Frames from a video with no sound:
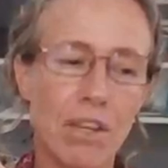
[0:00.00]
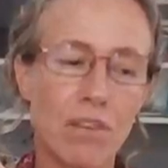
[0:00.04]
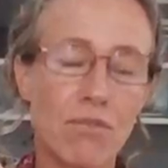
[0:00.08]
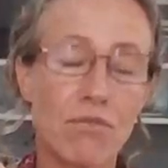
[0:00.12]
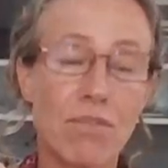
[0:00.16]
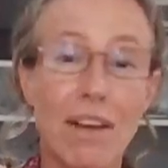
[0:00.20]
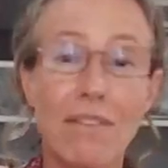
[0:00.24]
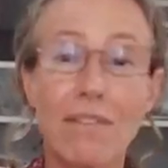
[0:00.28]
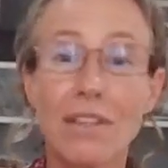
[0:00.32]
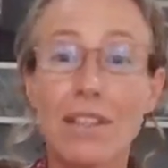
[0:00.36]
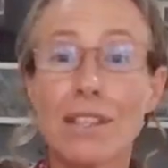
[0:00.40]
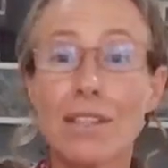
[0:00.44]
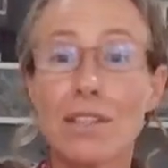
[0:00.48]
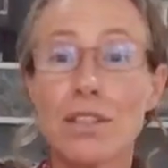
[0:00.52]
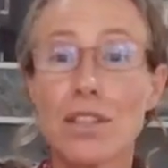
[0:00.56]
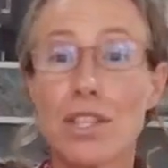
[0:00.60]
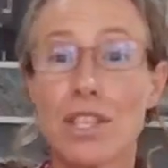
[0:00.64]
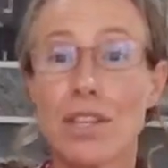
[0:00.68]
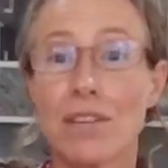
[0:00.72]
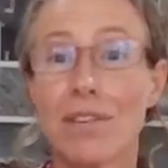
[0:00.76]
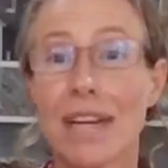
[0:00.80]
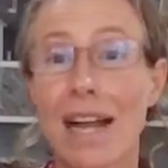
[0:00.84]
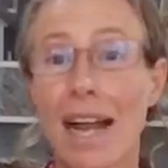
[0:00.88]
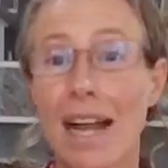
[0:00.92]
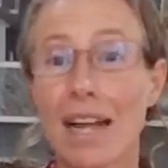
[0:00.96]

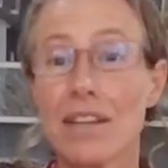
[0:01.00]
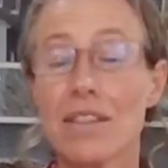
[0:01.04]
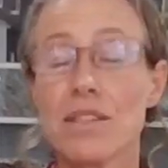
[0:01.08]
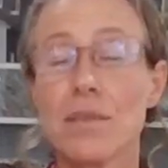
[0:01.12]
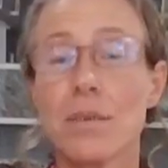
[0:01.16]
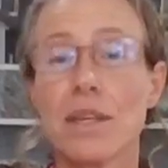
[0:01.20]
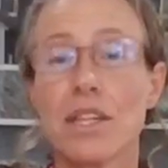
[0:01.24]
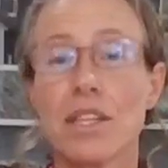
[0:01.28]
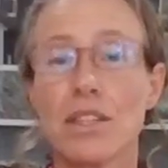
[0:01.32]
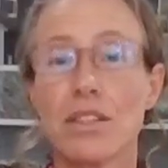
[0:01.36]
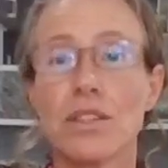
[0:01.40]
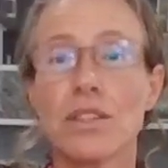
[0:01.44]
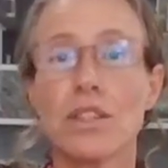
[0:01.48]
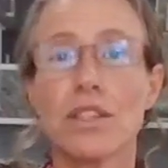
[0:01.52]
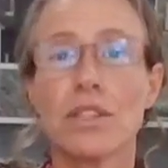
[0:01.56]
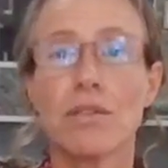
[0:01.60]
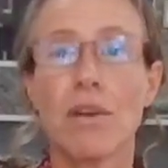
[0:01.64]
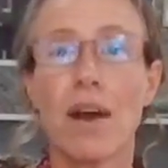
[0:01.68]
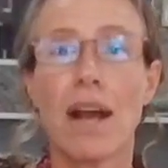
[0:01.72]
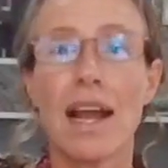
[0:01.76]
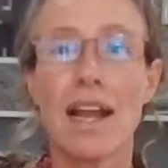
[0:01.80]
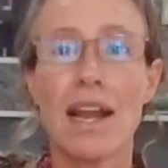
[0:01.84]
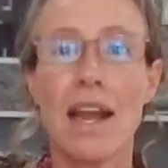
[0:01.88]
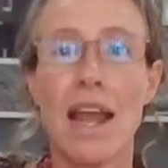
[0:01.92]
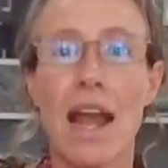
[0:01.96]
revolutionary acts we can do
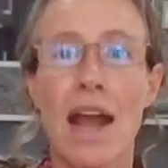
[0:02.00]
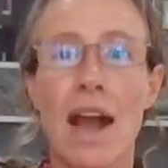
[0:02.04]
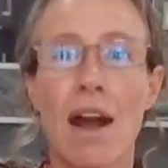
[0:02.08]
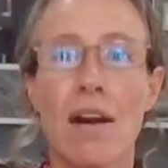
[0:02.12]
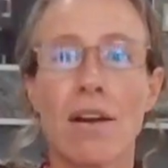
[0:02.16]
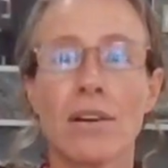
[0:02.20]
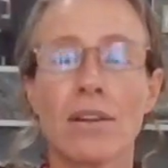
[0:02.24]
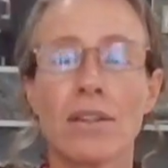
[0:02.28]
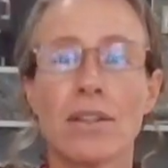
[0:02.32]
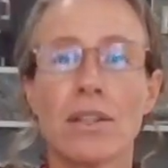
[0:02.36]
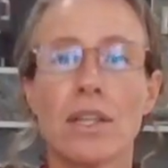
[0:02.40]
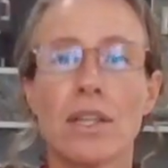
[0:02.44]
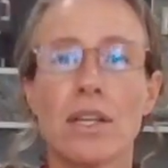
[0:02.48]
right now.